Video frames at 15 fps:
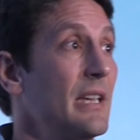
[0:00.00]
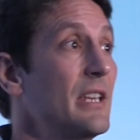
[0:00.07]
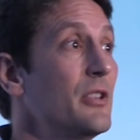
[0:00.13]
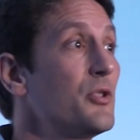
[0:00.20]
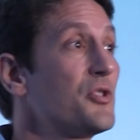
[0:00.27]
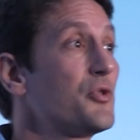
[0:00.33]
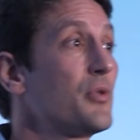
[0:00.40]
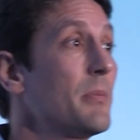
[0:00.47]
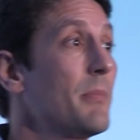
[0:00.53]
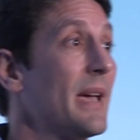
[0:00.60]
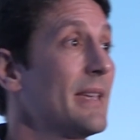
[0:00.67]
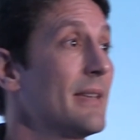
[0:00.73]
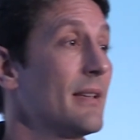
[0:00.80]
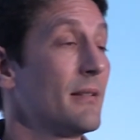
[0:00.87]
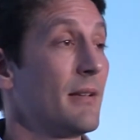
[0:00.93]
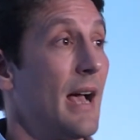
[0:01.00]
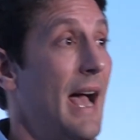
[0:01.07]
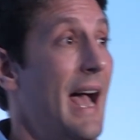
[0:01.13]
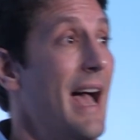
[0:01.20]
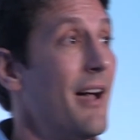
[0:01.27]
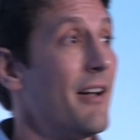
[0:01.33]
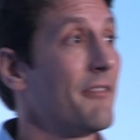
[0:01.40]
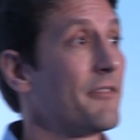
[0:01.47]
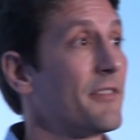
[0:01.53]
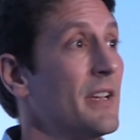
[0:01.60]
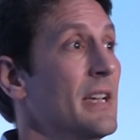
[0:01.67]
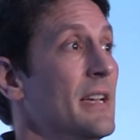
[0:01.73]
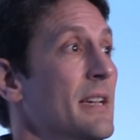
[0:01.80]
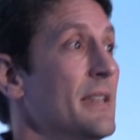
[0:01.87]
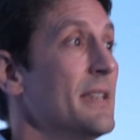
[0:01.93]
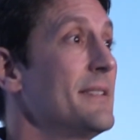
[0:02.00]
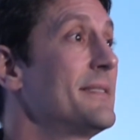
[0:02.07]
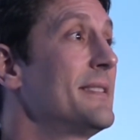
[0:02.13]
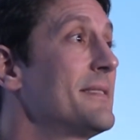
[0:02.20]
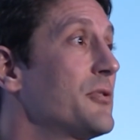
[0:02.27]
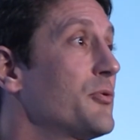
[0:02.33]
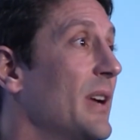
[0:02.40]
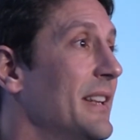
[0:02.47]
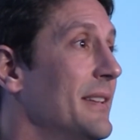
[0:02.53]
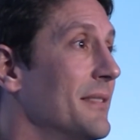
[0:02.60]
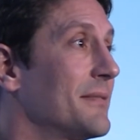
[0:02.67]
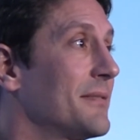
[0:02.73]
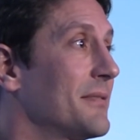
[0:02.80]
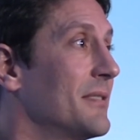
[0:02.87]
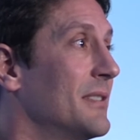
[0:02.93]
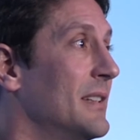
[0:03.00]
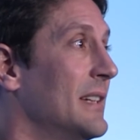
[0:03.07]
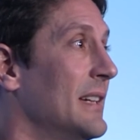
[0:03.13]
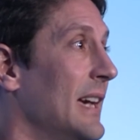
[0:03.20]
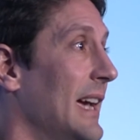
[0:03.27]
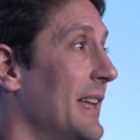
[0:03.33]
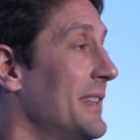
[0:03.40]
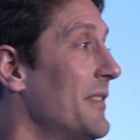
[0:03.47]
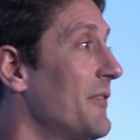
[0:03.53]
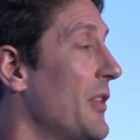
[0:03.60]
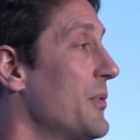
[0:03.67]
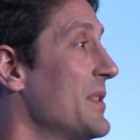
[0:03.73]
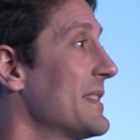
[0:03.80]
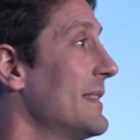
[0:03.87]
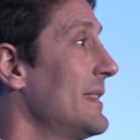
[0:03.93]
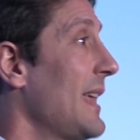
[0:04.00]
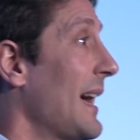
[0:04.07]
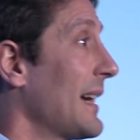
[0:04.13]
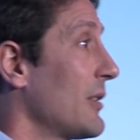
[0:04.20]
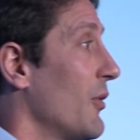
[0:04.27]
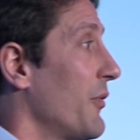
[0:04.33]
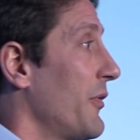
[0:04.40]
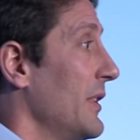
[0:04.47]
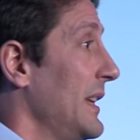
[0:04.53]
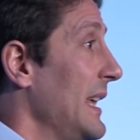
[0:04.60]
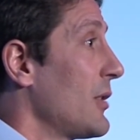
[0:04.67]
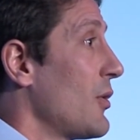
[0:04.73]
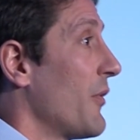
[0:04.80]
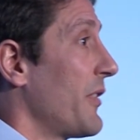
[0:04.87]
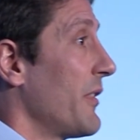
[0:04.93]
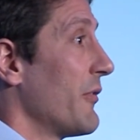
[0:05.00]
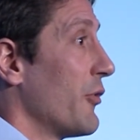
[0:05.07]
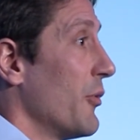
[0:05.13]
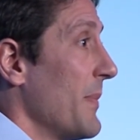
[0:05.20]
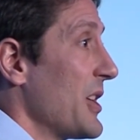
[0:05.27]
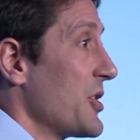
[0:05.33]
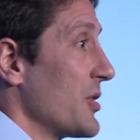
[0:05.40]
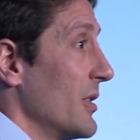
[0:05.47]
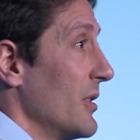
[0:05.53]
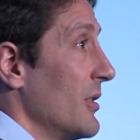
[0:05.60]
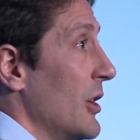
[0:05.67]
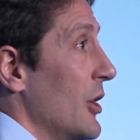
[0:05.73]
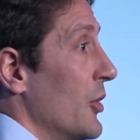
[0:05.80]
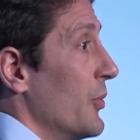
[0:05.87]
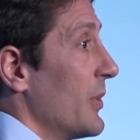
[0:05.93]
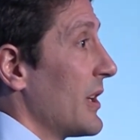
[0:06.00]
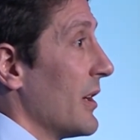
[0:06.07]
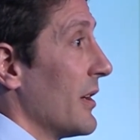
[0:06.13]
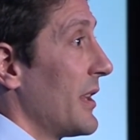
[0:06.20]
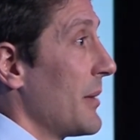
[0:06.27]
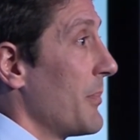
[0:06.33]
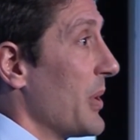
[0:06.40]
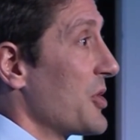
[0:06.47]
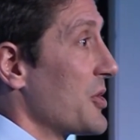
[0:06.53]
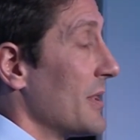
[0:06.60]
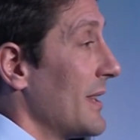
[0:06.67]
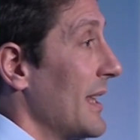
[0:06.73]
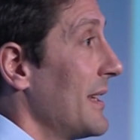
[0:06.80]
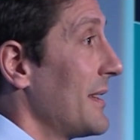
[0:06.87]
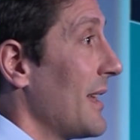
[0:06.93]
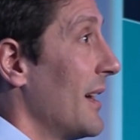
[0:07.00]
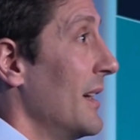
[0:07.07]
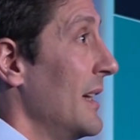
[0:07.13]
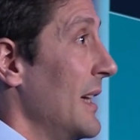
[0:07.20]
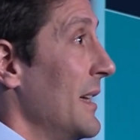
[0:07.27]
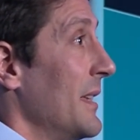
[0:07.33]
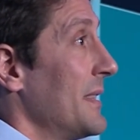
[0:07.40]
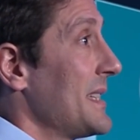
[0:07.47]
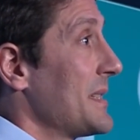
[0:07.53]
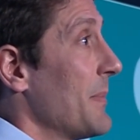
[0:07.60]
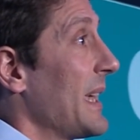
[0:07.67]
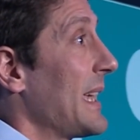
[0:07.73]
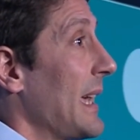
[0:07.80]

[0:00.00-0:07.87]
industry may have is discredit. And if there is a leak of information regarding patient data, this may